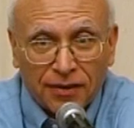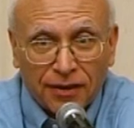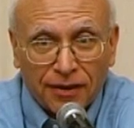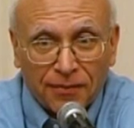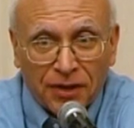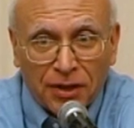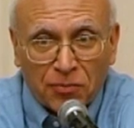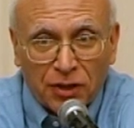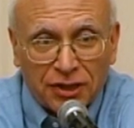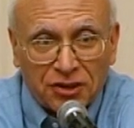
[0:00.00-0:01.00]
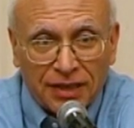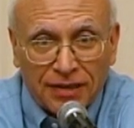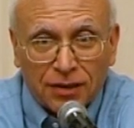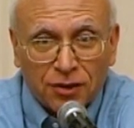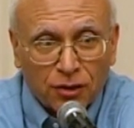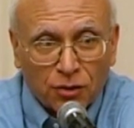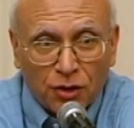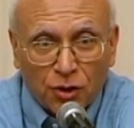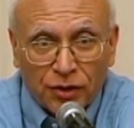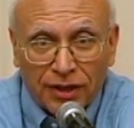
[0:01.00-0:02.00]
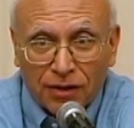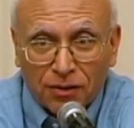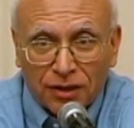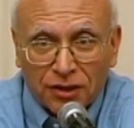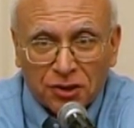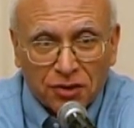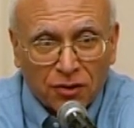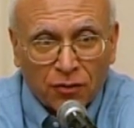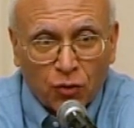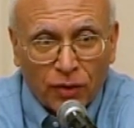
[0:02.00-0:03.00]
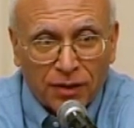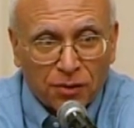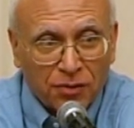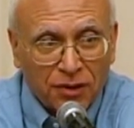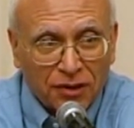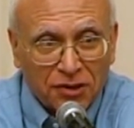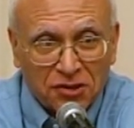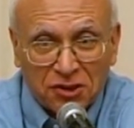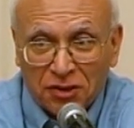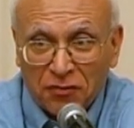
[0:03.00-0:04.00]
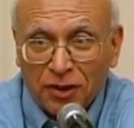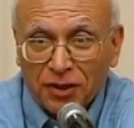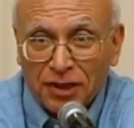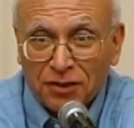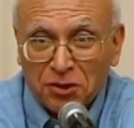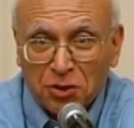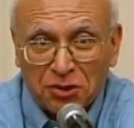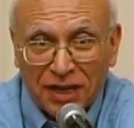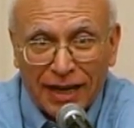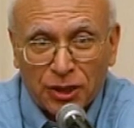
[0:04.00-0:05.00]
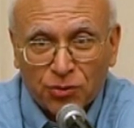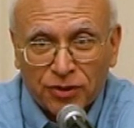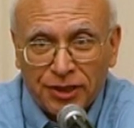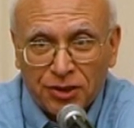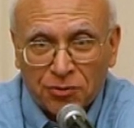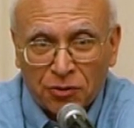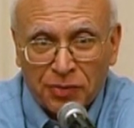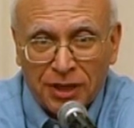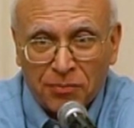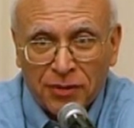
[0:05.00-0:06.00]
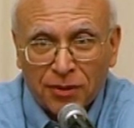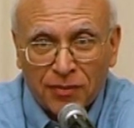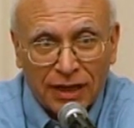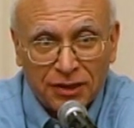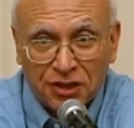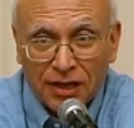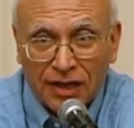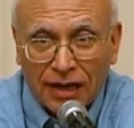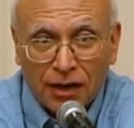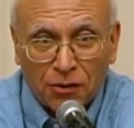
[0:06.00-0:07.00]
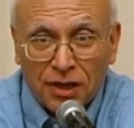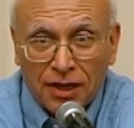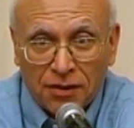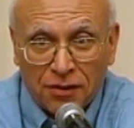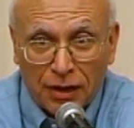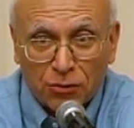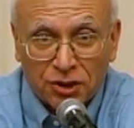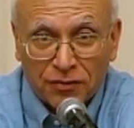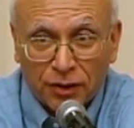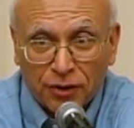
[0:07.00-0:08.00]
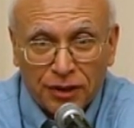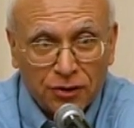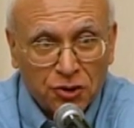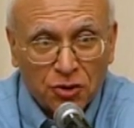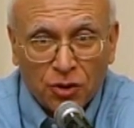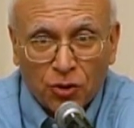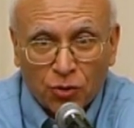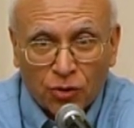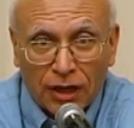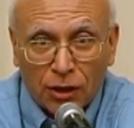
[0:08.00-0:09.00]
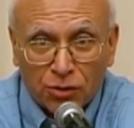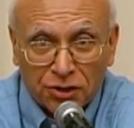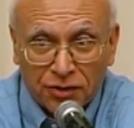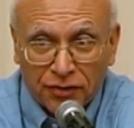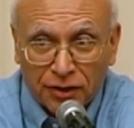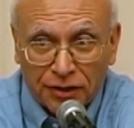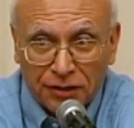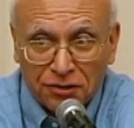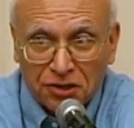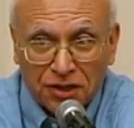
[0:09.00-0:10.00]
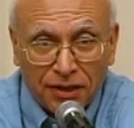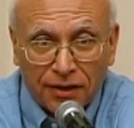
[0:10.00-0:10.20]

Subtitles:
but it's identical regardless of whether the civilians whose casualties are being minimized are their civilians or our civilians.